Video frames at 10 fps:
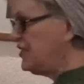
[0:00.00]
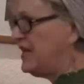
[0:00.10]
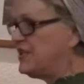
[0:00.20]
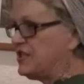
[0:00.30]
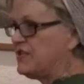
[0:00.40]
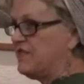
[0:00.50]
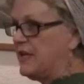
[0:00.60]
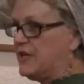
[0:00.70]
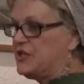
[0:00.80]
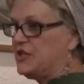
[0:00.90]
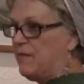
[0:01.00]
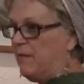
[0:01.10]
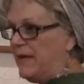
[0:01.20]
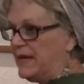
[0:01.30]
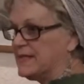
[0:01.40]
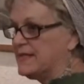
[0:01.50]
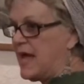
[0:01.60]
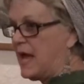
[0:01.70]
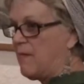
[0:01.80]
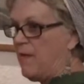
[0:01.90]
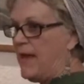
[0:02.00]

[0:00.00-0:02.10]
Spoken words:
she had just finished a big stack of